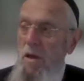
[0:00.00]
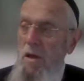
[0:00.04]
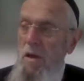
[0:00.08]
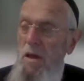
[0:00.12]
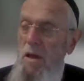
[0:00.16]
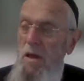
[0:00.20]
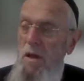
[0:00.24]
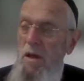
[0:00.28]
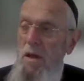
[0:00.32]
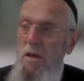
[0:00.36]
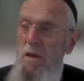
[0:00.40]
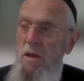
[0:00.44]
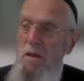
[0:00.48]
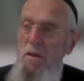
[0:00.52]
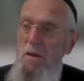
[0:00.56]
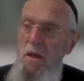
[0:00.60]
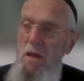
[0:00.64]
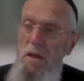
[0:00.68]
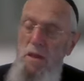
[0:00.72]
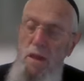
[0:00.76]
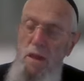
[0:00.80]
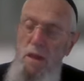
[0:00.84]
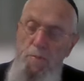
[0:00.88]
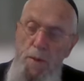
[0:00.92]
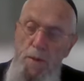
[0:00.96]

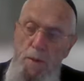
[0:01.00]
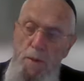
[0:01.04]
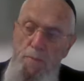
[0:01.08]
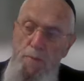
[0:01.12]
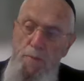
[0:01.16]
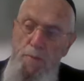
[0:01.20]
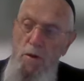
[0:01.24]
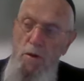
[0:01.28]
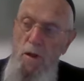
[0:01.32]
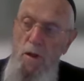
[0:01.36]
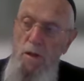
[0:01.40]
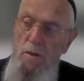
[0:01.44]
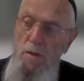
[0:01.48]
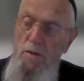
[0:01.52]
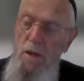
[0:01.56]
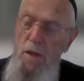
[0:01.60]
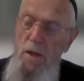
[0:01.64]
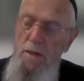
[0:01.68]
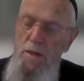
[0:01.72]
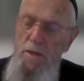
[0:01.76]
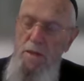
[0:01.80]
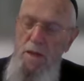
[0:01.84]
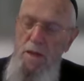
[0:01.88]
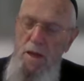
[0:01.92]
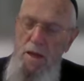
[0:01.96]
that the people
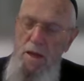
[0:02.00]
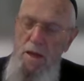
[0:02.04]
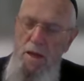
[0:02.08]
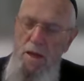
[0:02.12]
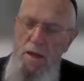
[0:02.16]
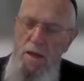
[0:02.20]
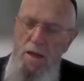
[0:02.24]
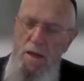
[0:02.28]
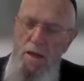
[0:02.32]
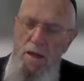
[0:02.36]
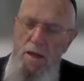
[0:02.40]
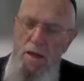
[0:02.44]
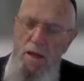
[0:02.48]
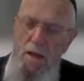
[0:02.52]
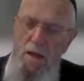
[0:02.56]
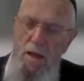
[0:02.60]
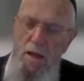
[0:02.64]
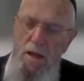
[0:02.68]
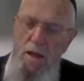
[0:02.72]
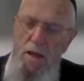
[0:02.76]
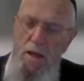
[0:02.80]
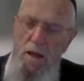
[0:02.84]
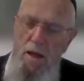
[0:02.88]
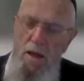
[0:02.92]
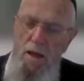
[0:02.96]
that uh,
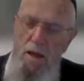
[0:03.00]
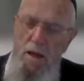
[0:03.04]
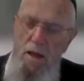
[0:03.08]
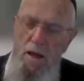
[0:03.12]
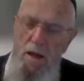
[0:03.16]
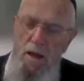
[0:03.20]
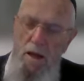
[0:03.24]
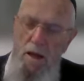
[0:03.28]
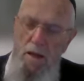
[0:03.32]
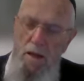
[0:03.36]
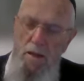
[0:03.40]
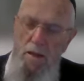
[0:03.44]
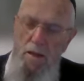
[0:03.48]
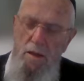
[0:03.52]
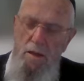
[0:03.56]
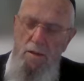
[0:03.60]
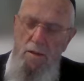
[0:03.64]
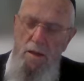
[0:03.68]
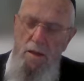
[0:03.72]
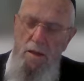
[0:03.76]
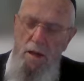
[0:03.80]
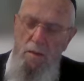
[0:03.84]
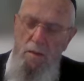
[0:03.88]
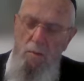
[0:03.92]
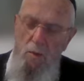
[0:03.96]
wait yet.
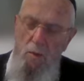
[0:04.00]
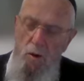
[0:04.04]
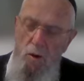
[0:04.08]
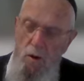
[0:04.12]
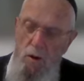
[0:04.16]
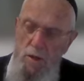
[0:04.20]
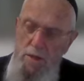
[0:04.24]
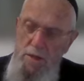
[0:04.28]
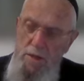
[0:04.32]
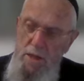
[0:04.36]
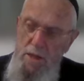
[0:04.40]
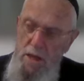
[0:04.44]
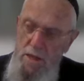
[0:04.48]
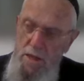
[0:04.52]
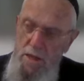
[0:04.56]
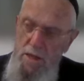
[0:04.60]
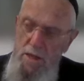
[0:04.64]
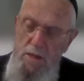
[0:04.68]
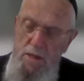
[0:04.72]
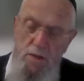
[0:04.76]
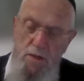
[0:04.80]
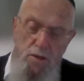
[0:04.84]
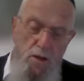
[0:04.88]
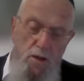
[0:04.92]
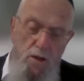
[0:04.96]
The Gemara says,
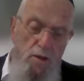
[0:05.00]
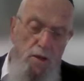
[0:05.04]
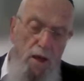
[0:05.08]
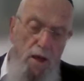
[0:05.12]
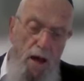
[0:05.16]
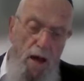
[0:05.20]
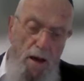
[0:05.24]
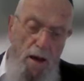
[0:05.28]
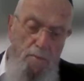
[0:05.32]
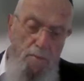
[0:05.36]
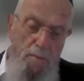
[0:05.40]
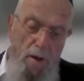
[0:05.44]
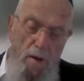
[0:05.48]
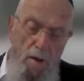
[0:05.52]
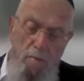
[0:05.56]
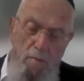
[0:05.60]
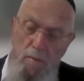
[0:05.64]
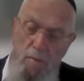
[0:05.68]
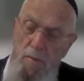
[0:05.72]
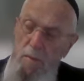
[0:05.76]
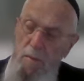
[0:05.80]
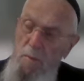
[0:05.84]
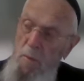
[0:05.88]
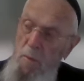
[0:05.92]
and so the Rambam,